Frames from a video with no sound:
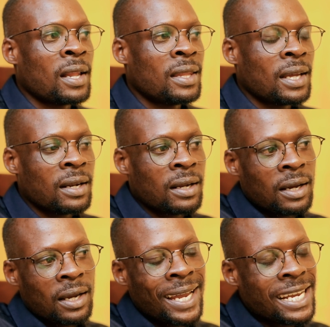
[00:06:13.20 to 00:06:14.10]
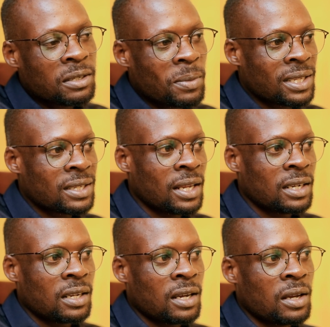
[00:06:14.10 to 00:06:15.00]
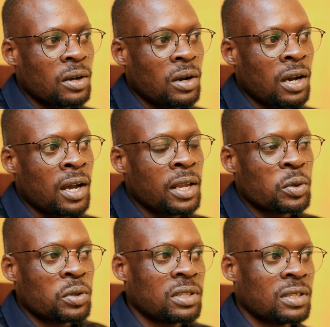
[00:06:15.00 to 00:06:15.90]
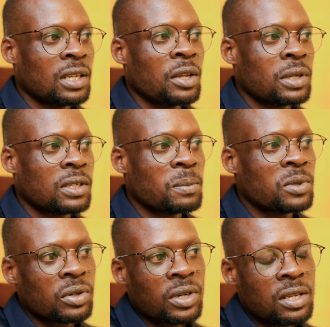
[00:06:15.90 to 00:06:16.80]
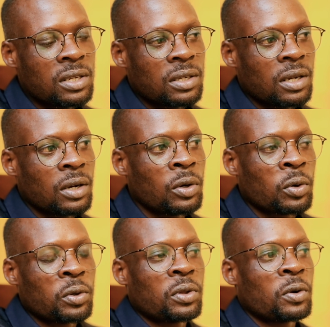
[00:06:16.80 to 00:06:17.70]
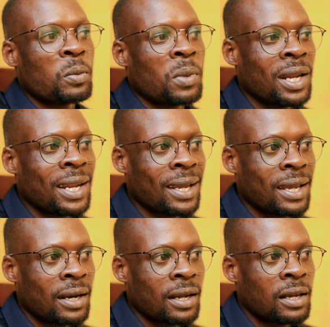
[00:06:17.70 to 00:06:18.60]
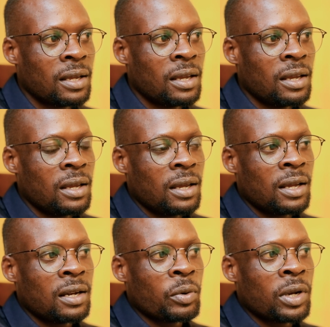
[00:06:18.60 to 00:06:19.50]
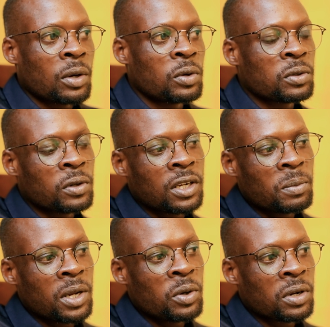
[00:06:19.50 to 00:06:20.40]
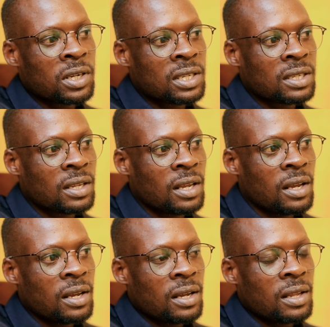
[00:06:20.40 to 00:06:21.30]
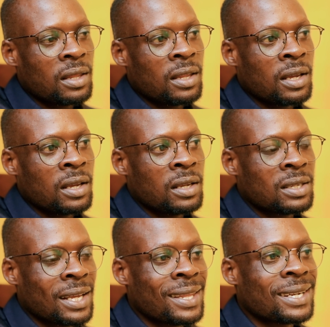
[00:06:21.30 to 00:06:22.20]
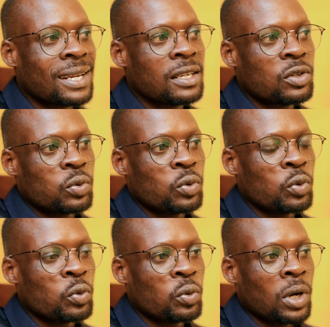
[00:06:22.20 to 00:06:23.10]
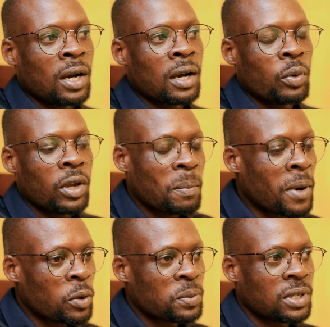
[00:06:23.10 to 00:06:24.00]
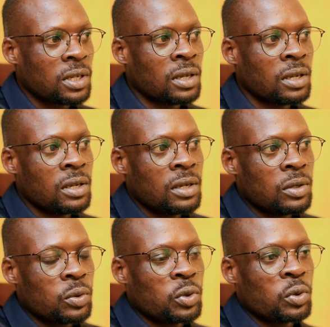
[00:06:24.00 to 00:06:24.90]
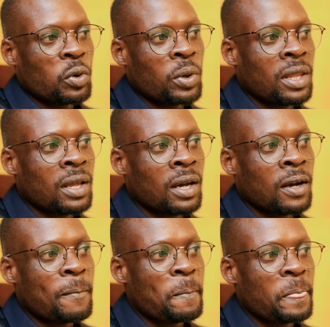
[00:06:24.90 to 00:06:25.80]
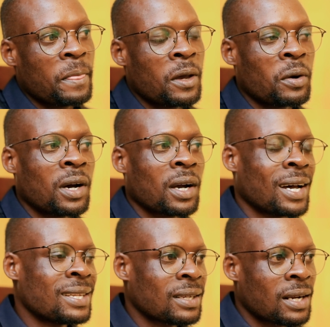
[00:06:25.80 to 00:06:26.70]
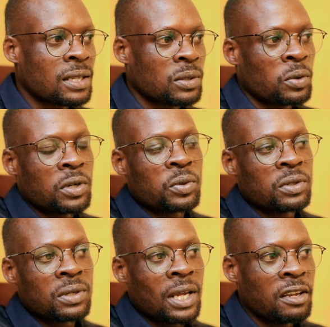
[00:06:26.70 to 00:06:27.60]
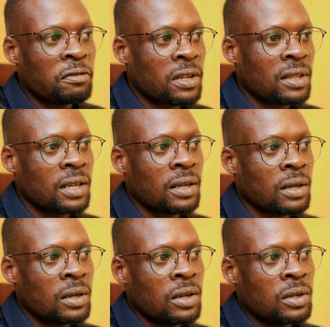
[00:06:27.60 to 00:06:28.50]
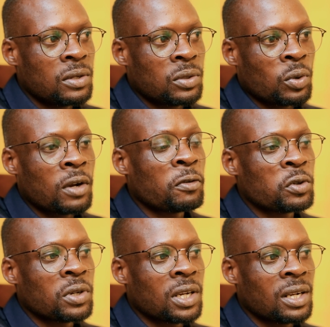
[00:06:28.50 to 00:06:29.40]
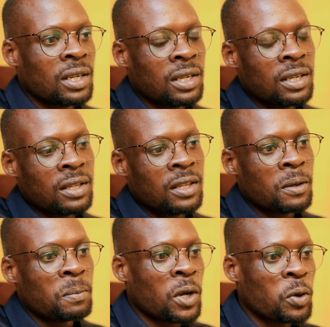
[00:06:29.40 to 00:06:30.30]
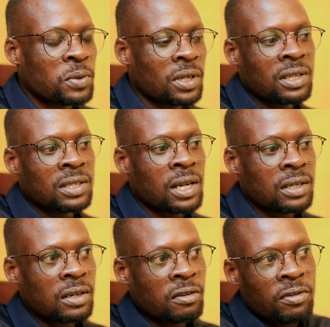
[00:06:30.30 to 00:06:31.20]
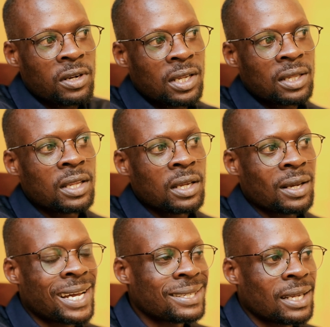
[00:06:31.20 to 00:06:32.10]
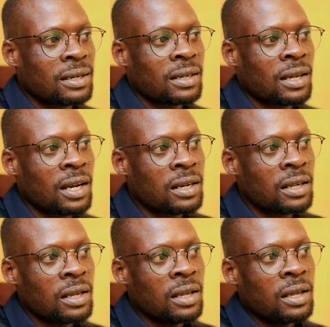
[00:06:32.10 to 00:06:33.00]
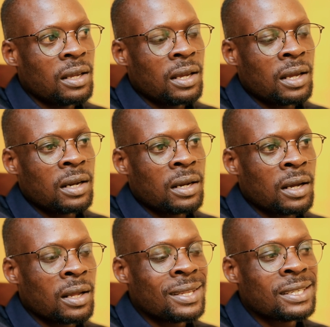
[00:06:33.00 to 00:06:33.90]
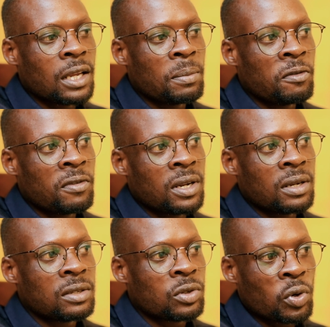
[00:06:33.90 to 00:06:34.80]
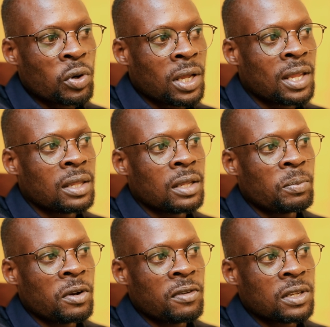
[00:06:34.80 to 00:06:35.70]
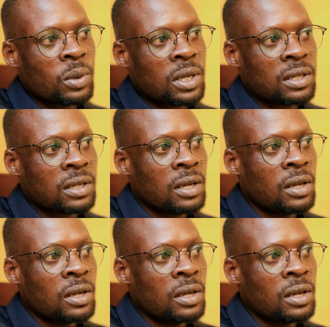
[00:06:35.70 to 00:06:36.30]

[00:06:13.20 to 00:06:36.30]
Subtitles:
Then 8 months later, I noticed that there was some strange growth on my neck area. And when I consulted my doctors, they said that I need to do a quick biopsy to show whether they were cancerous or it was a different thing. So unfortunately, the biopsy result revealed that the cancer had recurred, and this time even stronger than the previous ones.